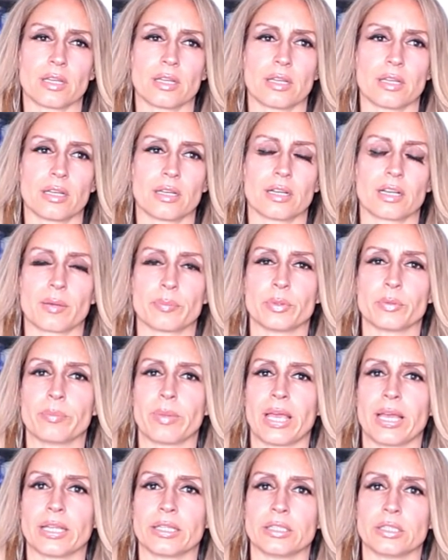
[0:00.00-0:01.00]
A couple
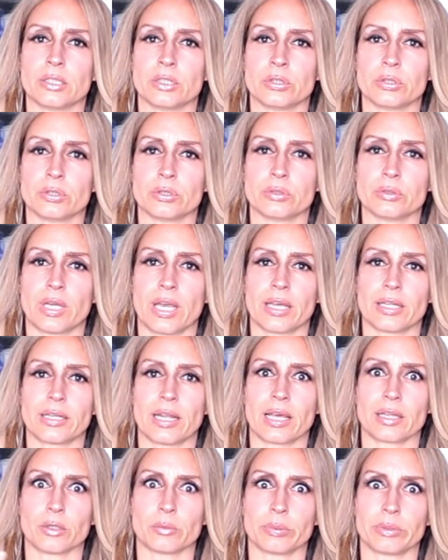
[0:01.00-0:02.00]
men who had
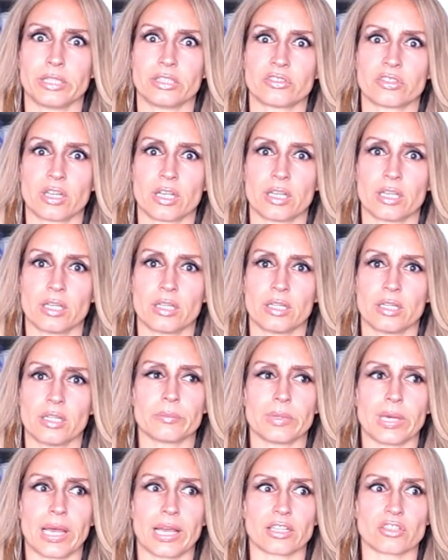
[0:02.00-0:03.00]
alopecia
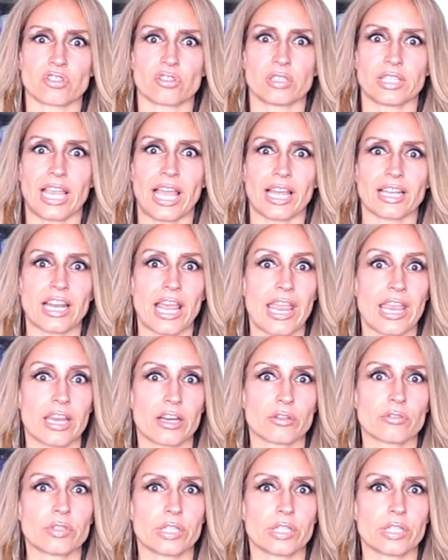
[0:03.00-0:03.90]
actually had hair